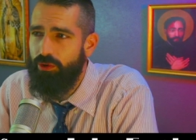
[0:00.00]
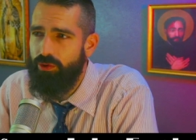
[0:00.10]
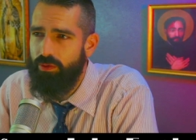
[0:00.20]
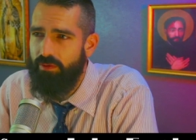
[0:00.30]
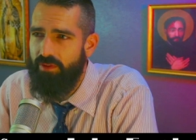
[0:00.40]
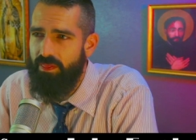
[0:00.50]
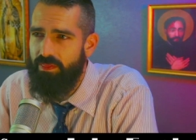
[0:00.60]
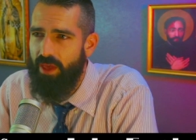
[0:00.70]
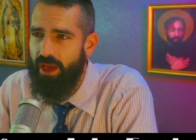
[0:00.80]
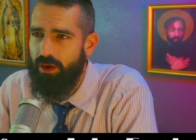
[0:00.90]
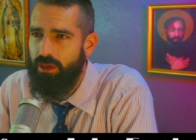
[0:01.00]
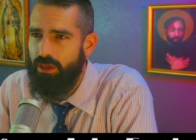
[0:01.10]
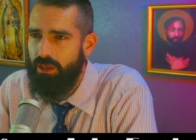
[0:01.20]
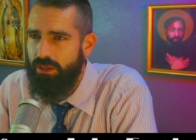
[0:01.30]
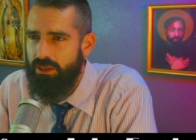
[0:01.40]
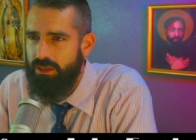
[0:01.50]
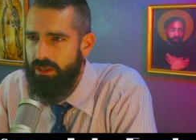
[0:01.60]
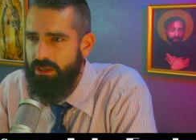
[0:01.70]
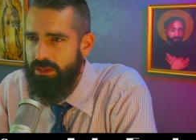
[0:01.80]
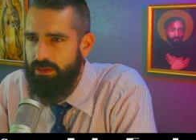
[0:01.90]
prevent that,
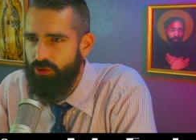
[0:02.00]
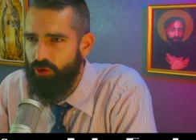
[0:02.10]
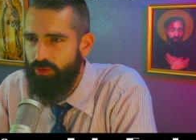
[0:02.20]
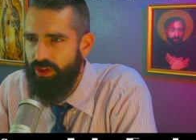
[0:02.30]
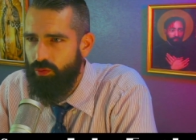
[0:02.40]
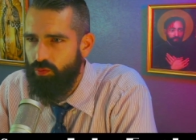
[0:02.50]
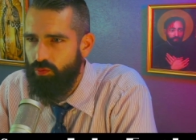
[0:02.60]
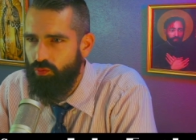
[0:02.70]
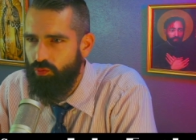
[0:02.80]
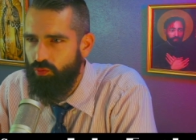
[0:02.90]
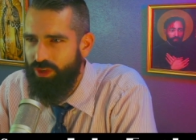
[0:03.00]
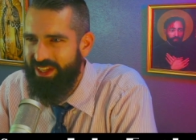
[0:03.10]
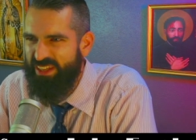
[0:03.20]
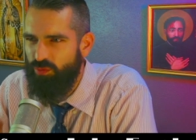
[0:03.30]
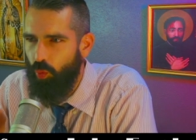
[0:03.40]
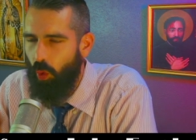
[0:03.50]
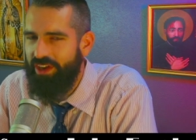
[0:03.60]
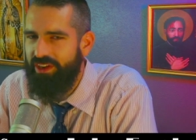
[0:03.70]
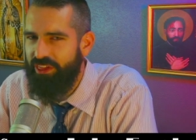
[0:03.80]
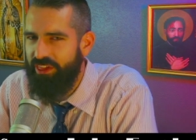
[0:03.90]
there's only really
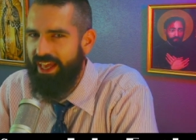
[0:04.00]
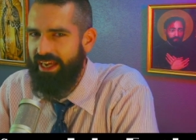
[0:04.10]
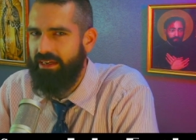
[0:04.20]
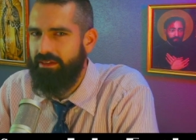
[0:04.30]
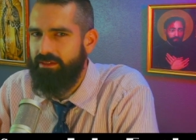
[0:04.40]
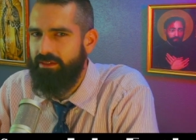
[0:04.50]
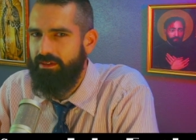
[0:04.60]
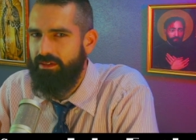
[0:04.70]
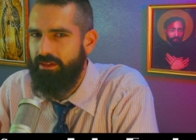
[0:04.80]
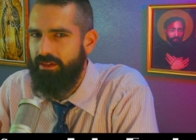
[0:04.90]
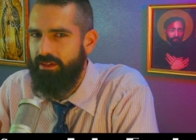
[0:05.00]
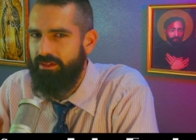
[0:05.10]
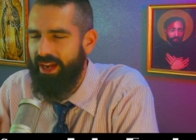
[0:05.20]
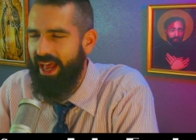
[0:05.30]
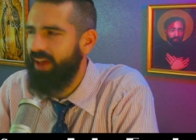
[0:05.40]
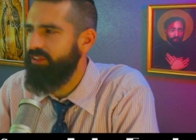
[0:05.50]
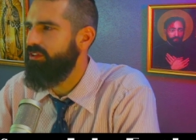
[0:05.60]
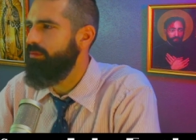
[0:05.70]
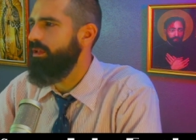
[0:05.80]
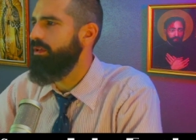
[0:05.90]
one thing that has to
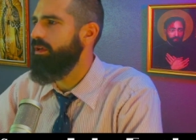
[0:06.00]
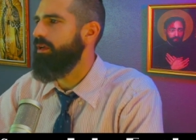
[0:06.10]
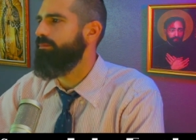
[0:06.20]
be done.